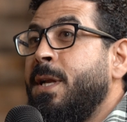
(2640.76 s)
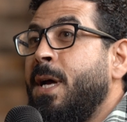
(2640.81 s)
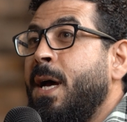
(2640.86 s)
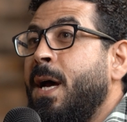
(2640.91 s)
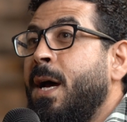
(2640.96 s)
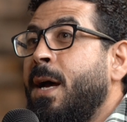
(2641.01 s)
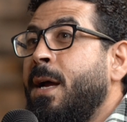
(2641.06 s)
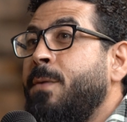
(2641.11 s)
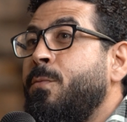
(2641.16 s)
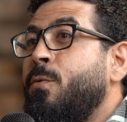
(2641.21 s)

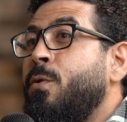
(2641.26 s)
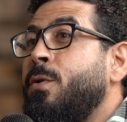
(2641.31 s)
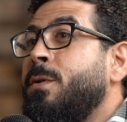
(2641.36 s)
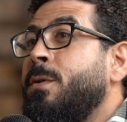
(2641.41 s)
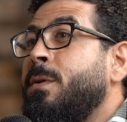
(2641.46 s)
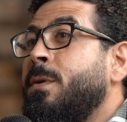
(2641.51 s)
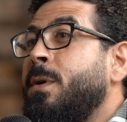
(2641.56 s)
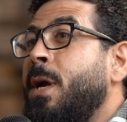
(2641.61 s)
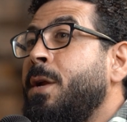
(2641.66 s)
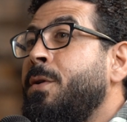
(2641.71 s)
I
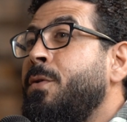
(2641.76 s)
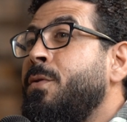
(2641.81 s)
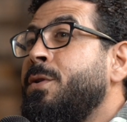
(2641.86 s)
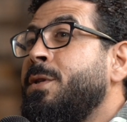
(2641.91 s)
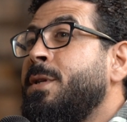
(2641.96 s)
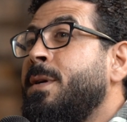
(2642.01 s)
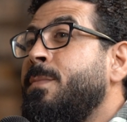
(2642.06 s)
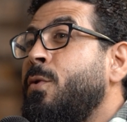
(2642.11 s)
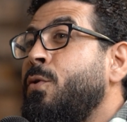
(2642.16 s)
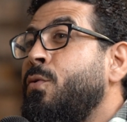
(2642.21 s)
know
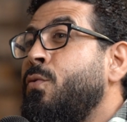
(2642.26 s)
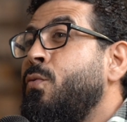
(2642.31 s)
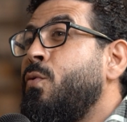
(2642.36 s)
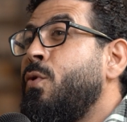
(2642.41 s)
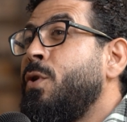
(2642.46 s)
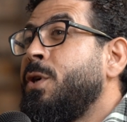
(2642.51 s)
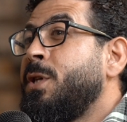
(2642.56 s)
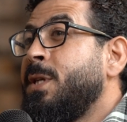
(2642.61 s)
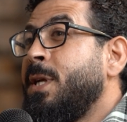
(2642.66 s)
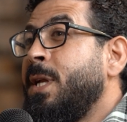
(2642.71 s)
someone who
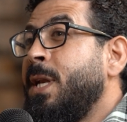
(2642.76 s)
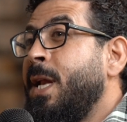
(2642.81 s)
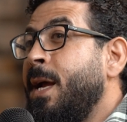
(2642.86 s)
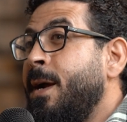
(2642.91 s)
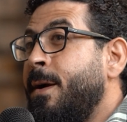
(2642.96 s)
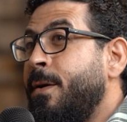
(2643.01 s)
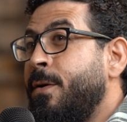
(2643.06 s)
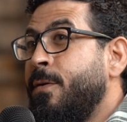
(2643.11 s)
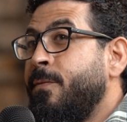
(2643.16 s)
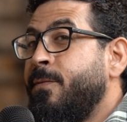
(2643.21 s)
works in
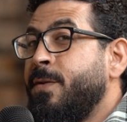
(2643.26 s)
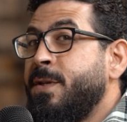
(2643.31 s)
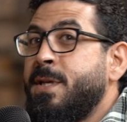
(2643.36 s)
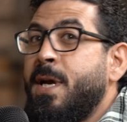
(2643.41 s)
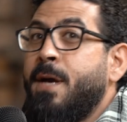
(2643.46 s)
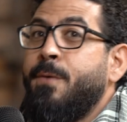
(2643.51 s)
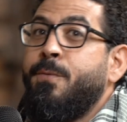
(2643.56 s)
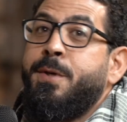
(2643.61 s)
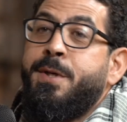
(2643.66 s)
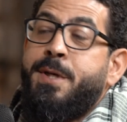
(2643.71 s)
her office.
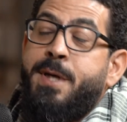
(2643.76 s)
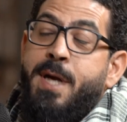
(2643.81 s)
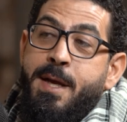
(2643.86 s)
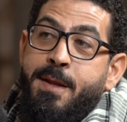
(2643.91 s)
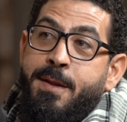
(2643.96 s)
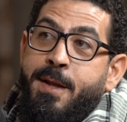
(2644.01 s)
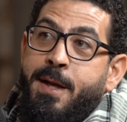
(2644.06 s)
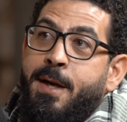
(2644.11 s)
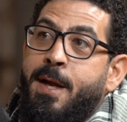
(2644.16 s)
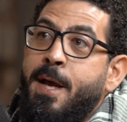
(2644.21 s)
I will try
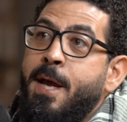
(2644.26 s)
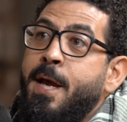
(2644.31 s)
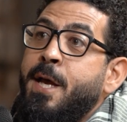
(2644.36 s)
there.